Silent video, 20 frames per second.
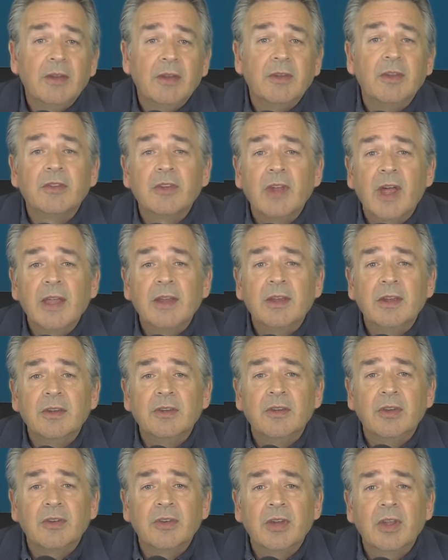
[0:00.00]

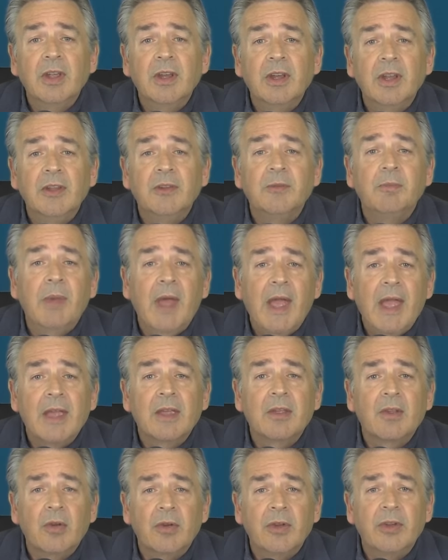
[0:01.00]
decided to turn his
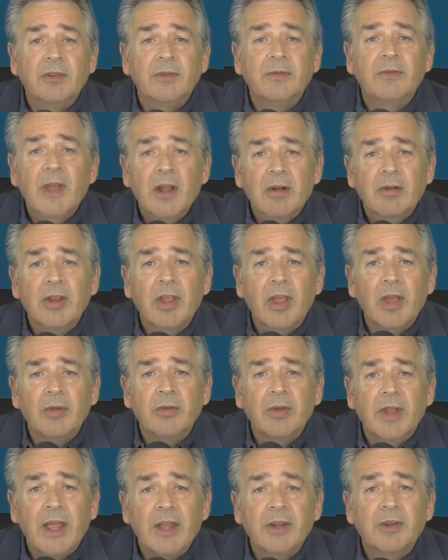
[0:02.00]
back on his very
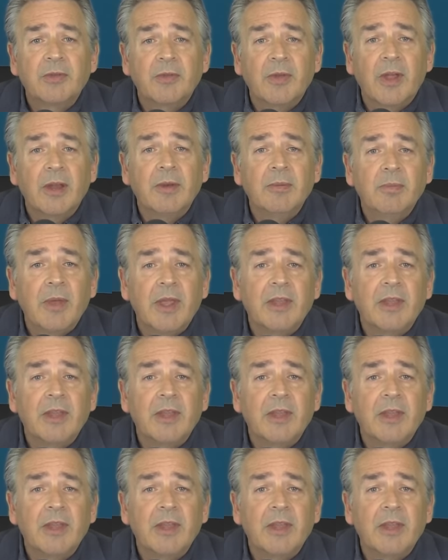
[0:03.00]
own hedge fund